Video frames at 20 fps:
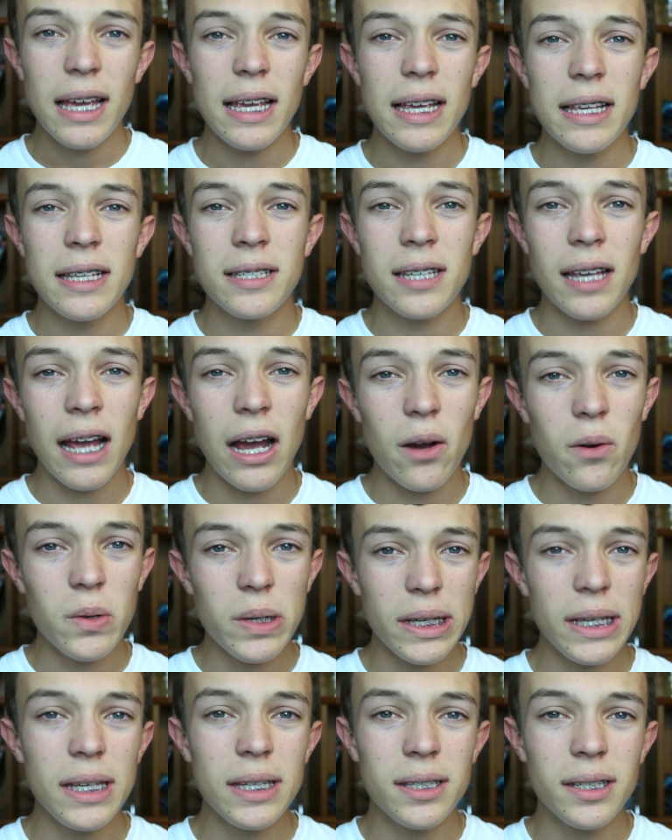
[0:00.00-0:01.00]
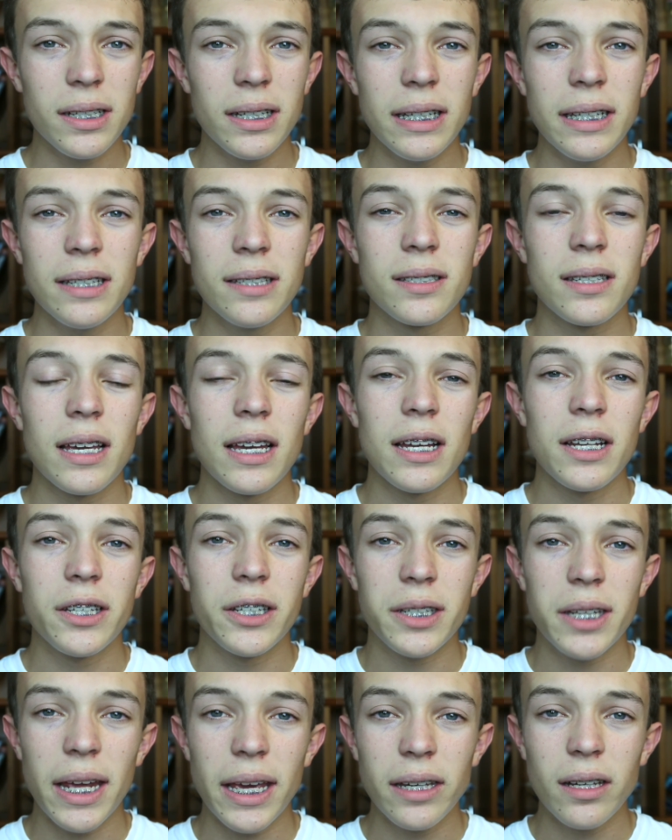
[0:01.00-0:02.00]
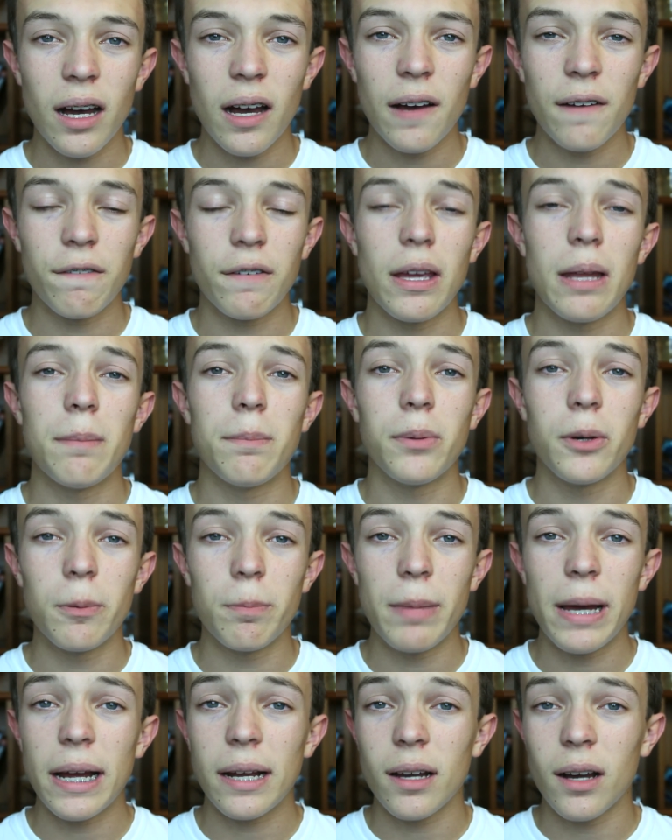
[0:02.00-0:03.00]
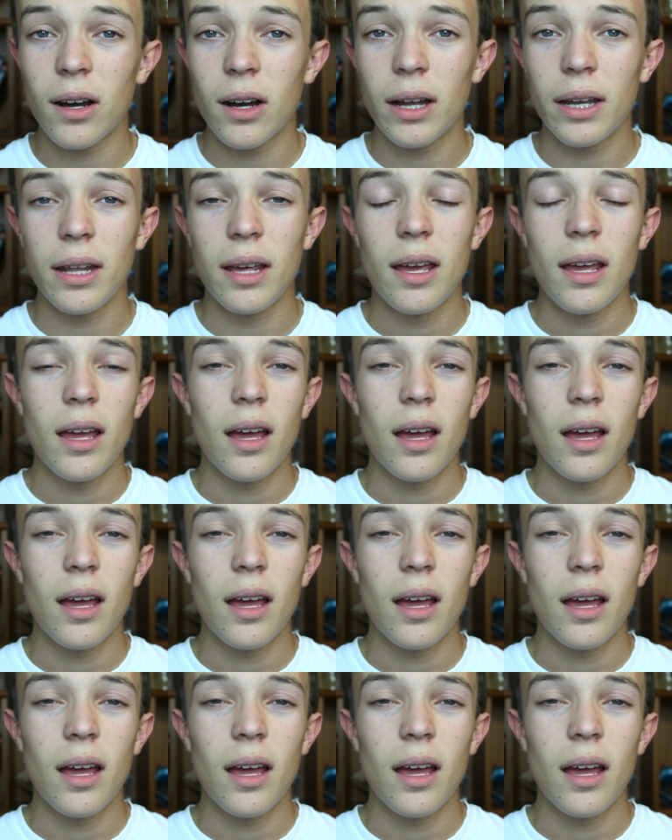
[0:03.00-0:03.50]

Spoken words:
is how easy it is to take off and put back on.